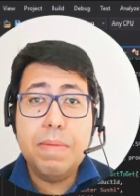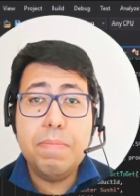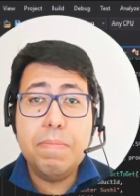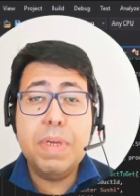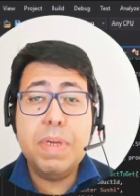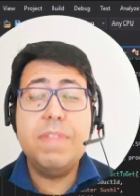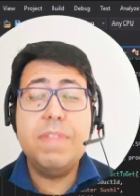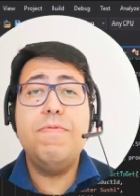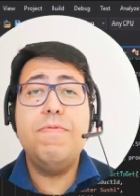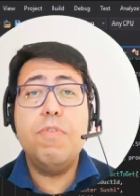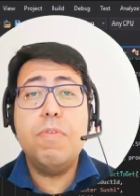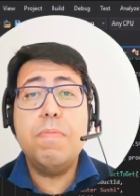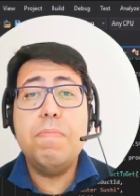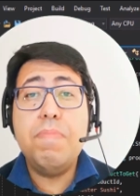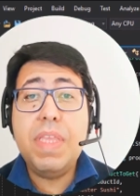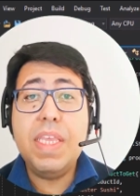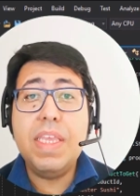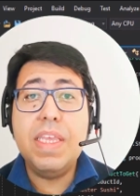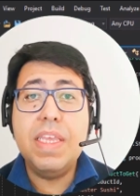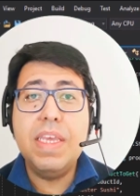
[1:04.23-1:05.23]
but for
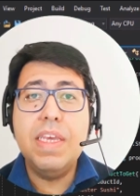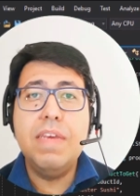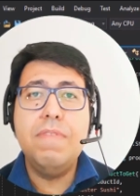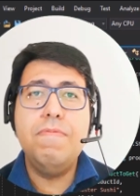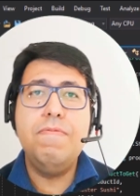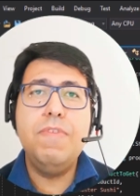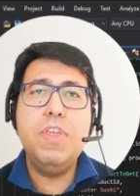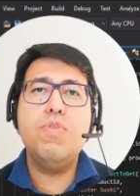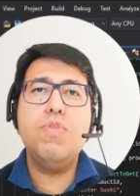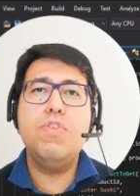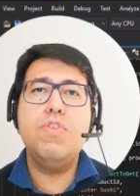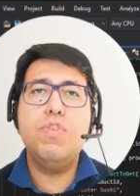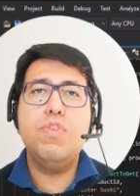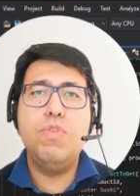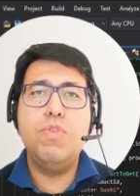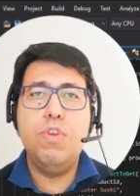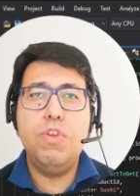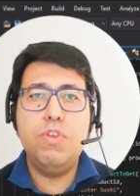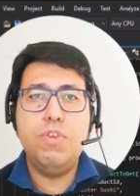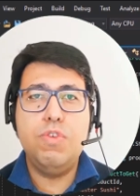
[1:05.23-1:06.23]
me, Visual
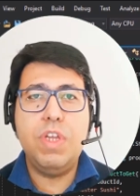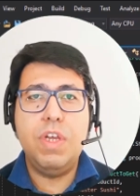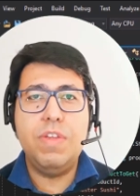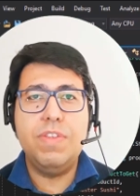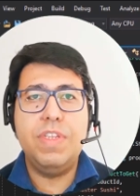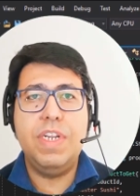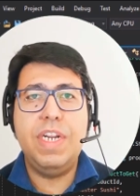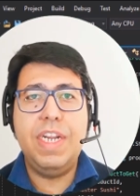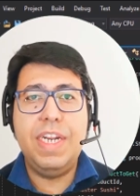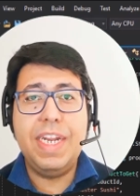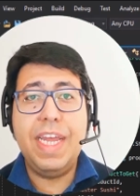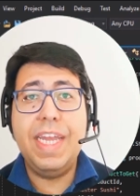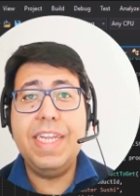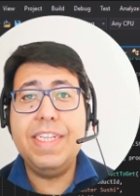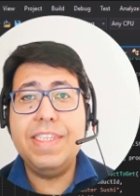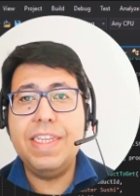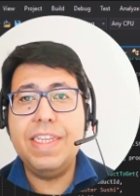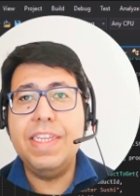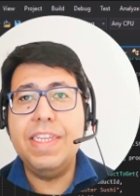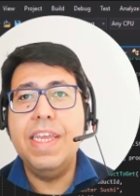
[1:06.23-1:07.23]
Studio
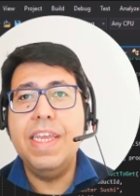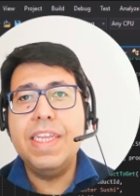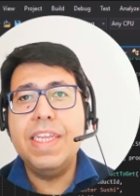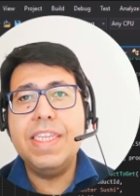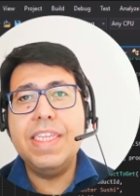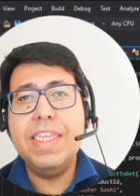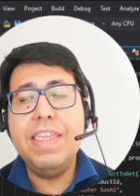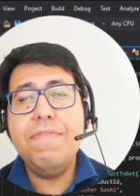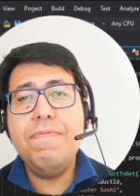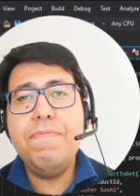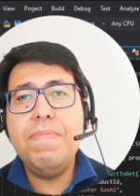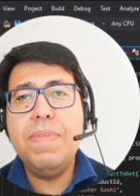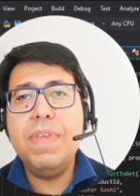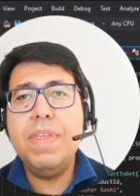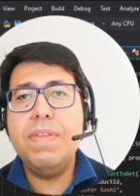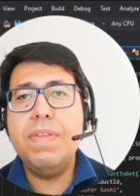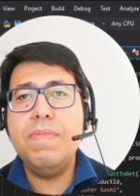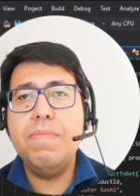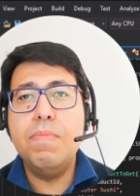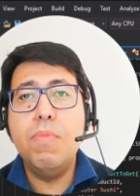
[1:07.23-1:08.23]
2019 gives
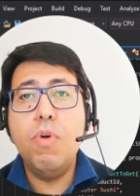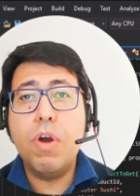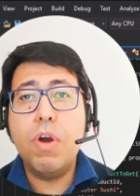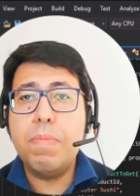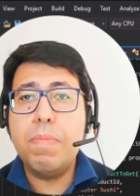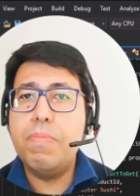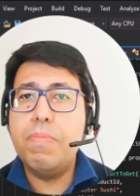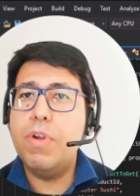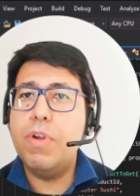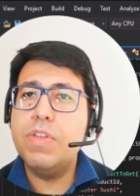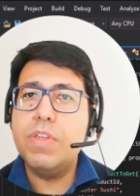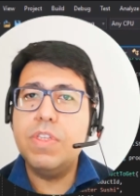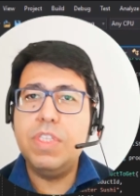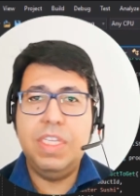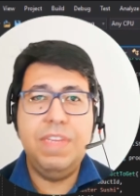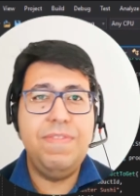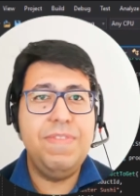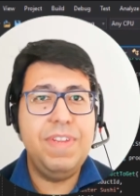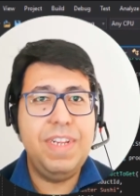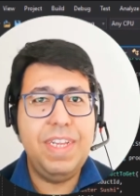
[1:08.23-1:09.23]
me more
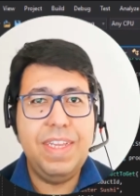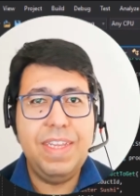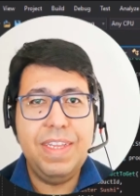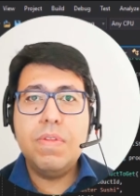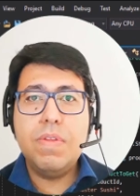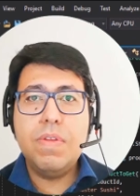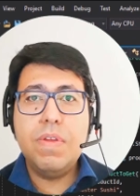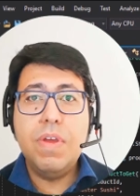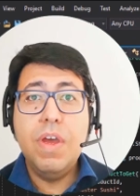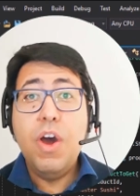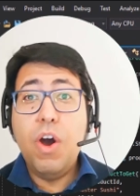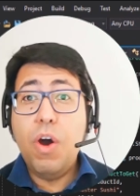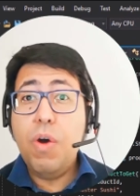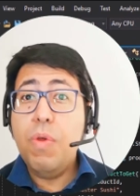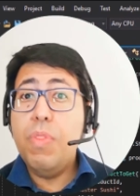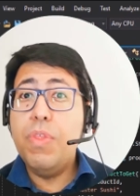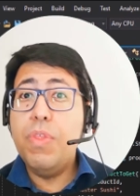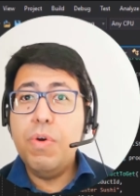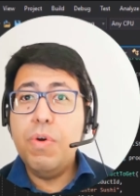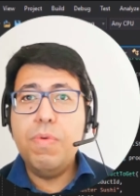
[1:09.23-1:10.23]
productivity.
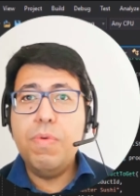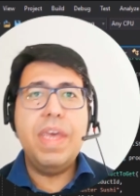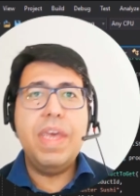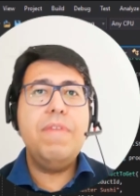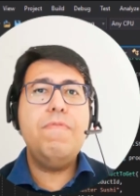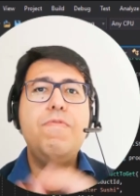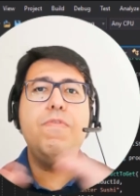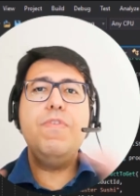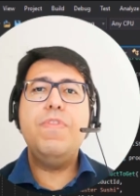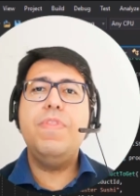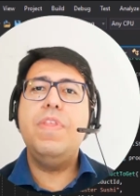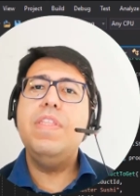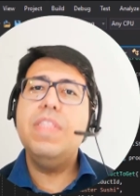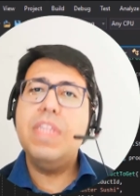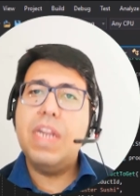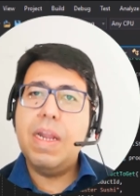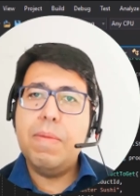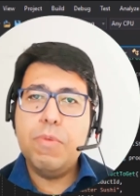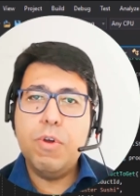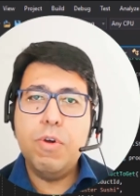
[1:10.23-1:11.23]
Although everything
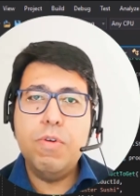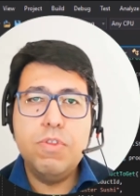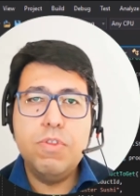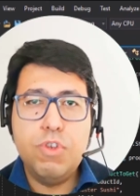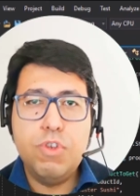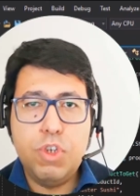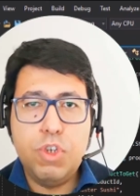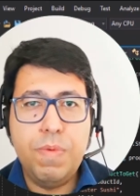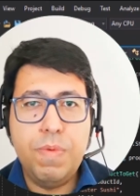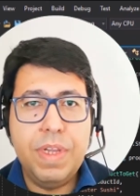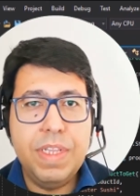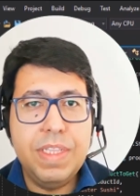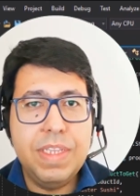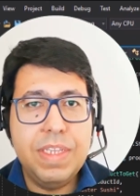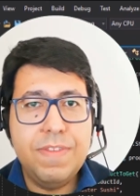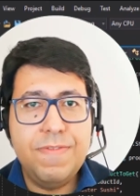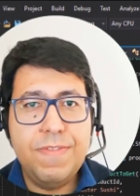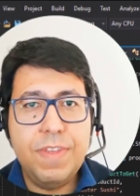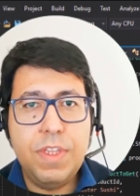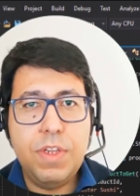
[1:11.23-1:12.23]
that I'm going to show in
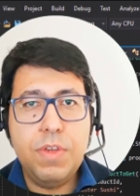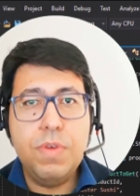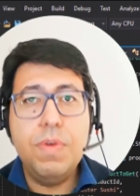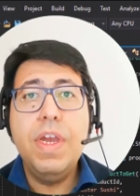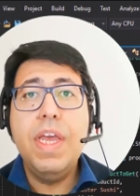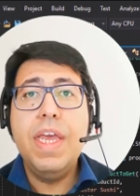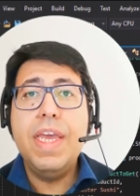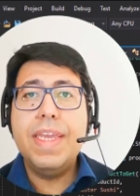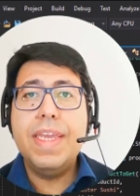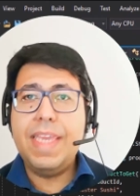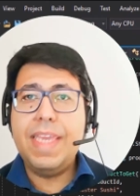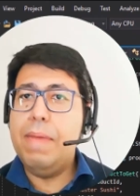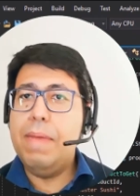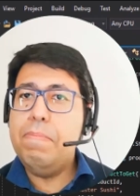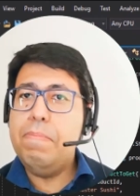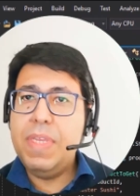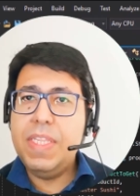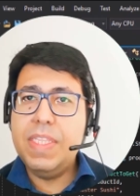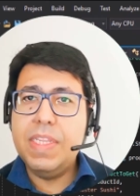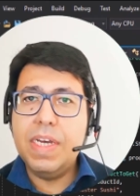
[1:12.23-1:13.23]
this video can
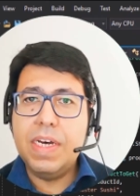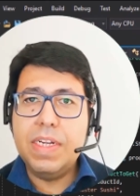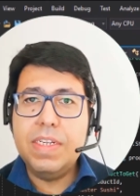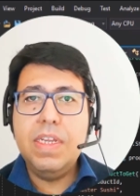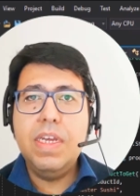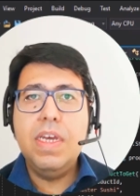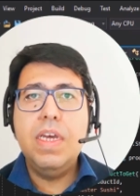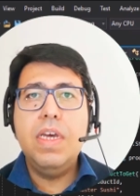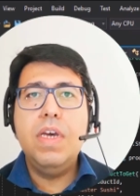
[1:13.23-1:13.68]
be done